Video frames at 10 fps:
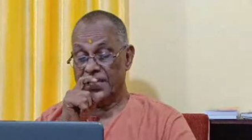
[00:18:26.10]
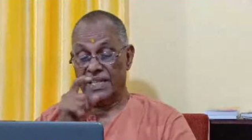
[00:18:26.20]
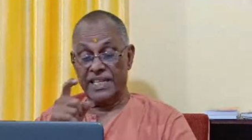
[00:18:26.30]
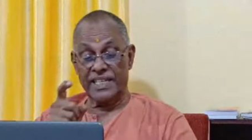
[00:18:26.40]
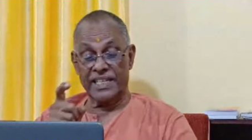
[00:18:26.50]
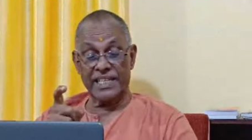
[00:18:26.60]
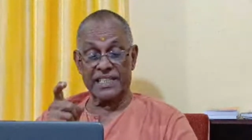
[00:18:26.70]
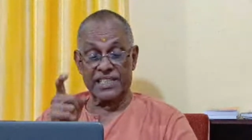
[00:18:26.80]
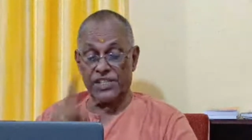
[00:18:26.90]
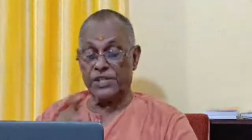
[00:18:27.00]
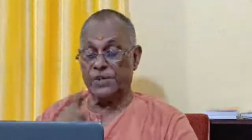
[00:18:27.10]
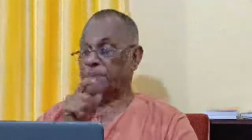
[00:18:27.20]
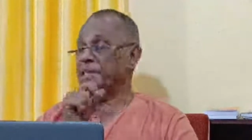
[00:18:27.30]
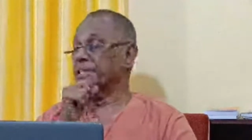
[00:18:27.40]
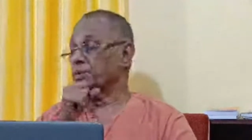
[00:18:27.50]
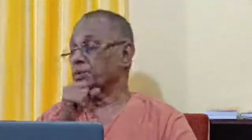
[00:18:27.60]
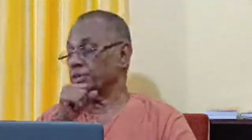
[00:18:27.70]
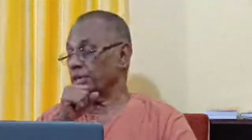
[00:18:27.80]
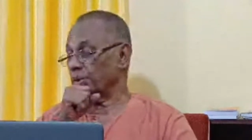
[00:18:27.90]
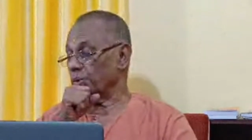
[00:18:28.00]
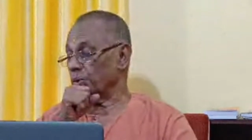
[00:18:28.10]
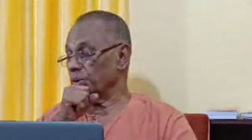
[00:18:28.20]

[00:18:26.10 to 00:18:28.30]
Here, trust plays a crucial role.